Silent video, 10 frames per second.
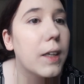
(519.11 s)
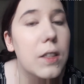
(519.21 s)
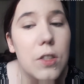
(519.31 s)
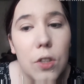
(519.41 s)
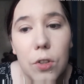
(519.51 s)

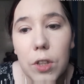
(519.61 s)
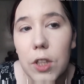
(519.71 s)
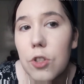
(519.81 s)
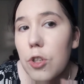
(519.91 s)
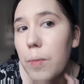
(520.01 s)
It's not
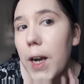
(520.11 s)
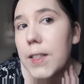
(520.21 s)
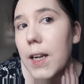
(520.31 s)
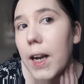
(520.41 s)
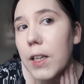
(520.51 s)
looking too
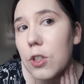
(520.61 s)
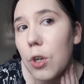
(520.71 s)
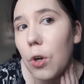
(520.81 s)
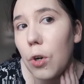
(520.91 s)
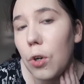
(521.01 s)
bad at
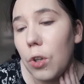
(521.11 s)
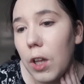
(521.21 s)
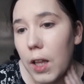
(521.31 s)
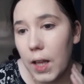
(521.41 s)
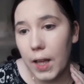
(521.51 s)

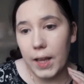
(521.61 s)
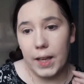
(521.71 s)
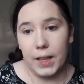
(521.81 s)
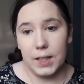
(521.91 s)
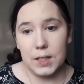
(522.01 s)
all.
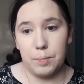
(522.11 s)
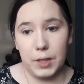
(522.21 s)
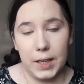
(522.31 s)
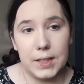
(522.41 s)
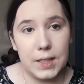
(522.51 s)
It has
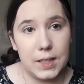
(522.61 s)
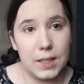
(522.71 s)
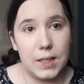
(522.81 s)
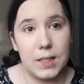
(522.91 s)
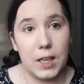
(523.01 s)
blended
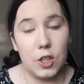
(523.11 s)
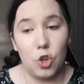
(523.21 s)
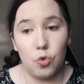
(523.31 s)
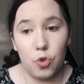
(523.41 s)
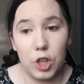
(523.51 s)
into the
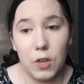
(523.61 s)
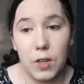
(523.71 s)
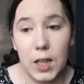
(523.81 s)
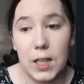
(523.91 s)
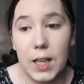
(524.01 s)
skin really,
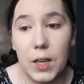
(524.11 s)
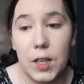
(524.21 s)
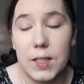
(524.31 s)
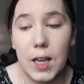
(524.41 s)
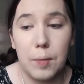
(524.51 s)
really
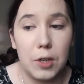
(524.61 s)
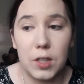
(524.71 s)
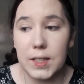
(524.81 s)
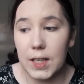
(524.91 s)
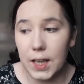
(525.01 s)
nice. I'm
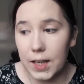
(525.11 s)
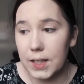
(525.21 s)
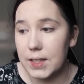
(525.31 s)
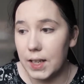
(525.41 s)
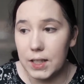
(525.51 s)
not seeing
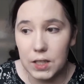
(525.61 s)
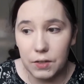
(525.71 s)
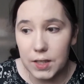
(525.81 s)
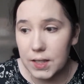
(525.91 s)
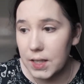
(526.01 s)
any signs
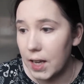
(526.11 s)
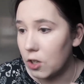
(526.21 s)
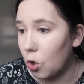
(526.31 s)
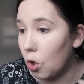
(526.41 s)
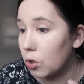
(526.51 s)
of it
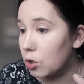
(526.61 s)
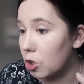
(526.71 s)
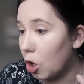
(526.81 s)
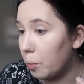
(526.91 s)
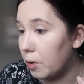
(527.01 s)
sitting on
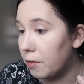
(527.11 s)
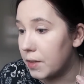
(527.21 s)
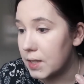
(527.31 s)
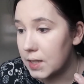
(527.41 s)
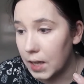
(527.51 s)
top of
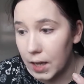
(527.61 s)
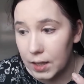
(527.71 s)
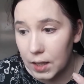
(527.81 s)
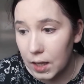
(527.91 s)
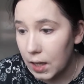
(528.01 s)
the
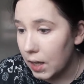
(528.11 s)
skin.